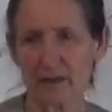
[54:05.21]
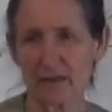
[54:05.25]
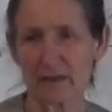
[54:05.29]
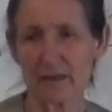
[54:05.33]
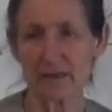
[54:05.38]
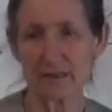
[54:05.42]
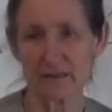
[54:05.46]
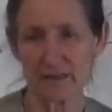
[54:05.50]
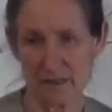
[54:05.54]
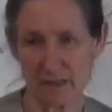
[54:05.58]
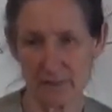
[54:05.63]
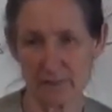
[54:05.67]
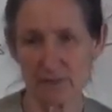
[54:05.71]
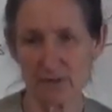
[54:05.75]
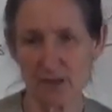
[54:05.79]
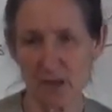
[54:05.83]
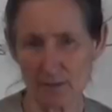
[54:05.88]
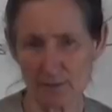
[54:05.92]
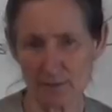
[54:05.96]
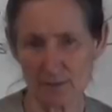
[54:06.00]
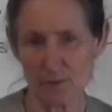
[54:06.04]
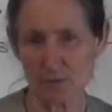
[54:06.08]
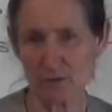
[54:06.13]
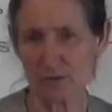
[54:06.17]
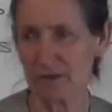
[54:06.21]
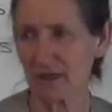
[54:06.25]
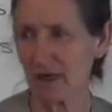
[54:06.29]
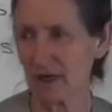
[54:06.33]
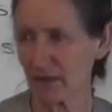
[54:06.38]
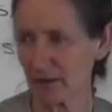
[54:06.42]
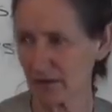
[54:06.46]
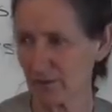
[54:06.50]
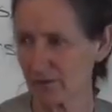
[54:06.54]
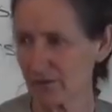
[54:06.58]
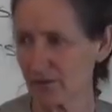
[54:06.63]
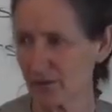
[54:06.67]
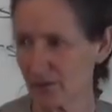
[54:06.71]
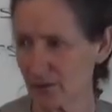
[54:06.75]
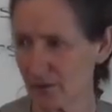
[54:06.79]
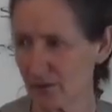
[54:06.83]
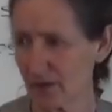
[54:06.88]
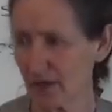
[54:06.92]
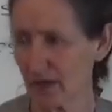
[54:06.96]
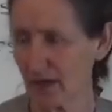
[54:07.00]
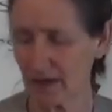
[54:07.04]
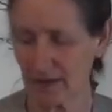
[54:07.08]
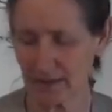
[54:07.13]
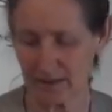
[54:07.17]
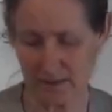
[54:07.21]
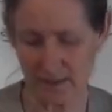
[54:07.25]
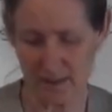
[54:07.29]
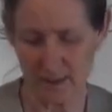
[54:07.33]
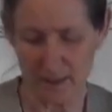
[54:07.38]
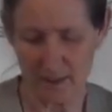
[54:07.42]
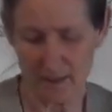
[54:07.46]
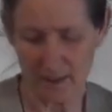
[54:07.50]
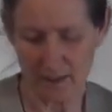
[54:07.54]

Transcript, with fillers: it sometimes will take a few days.